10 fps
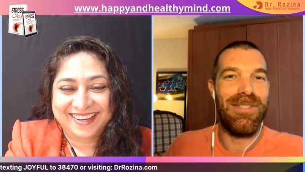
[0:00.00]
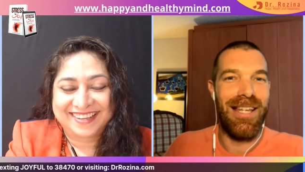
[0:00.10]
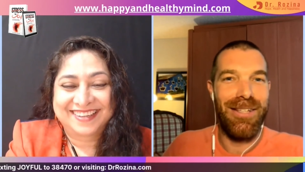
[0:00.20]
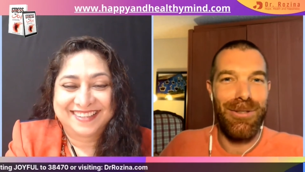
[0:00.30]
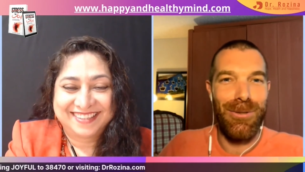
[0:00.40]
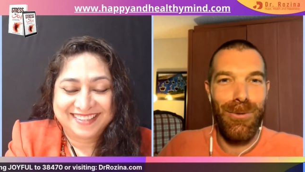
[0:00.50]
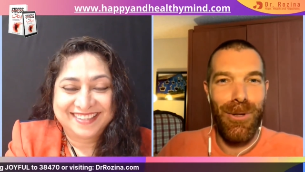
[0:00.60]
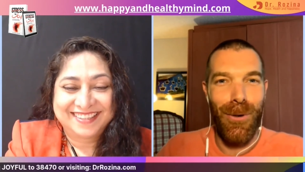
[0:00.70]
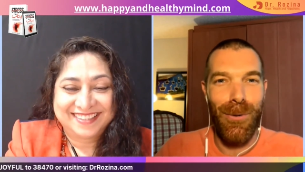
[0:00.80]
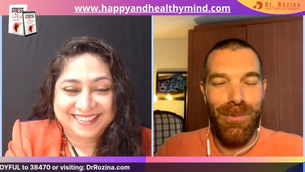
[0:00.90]
Speaker 1: send it through
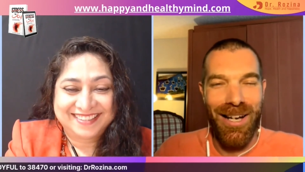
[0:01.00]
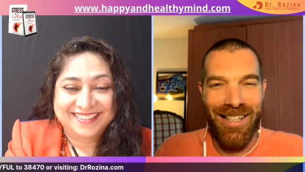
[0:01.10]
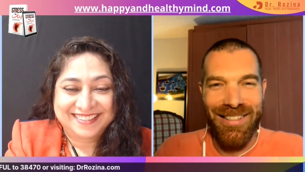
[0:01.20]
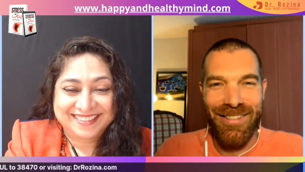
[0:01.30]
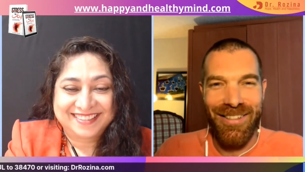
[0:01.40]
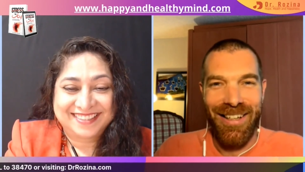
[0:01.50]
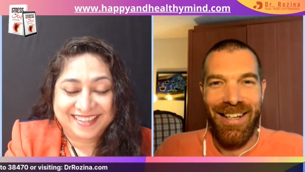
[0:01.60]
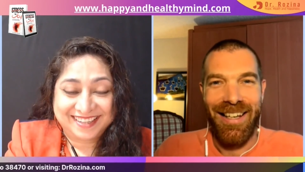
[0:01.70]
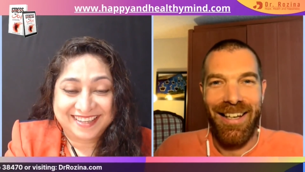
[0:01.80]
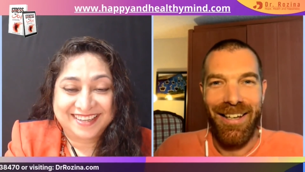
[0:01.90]
your own body so uh,
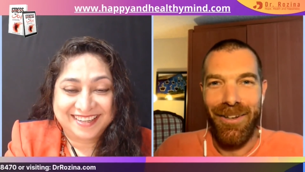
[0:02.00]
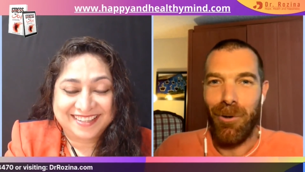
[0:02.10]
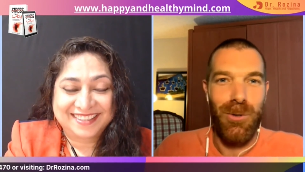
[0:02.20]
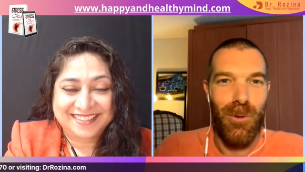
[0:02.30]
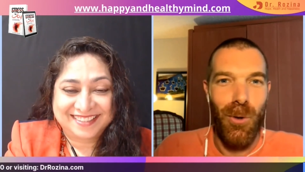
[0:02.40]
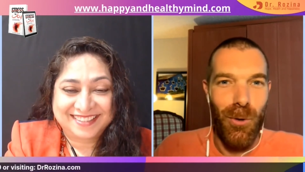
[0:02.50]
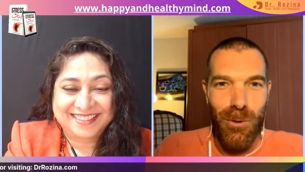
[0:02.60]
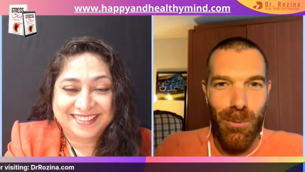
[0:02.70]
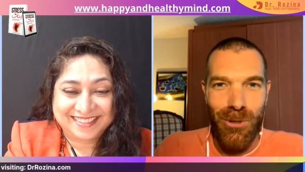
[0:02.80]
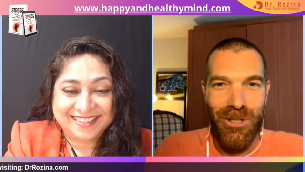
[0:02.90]
uh-huh. uh, or, or
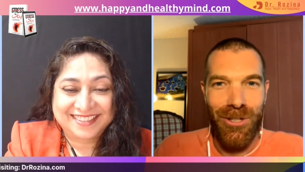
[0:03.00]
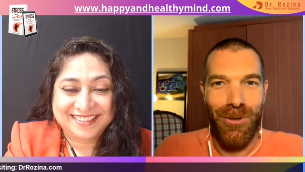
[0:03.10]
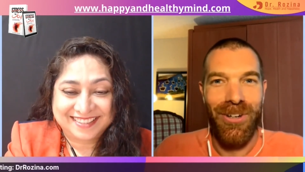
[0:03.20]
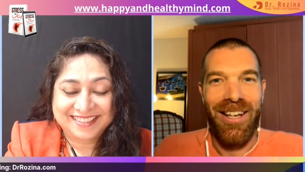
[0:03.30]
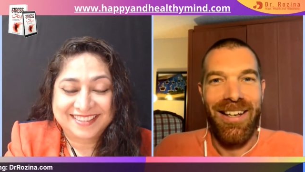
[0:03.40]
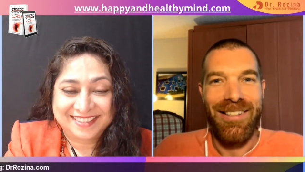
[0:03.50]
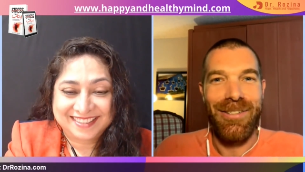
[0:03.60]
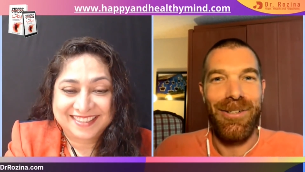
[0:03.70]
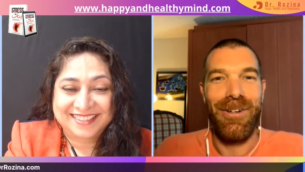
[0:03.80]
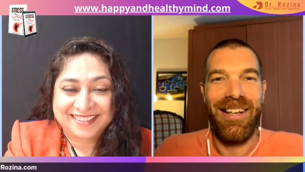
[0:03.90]
superhero
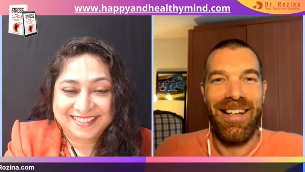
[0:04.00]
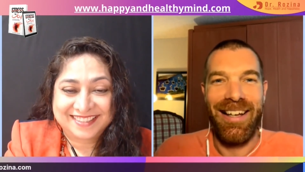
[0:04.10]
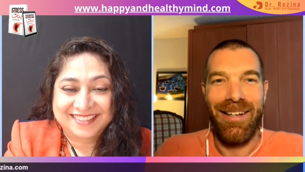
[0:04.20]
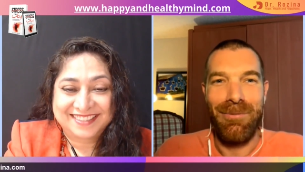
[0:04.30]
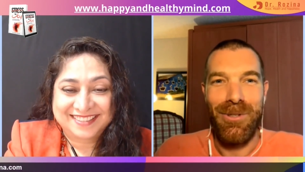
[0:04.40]
so um,